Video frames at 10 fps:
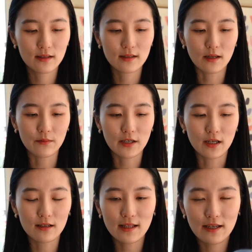some
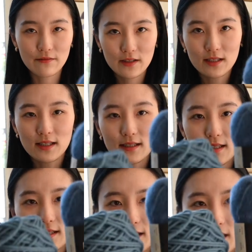yarn left. This is the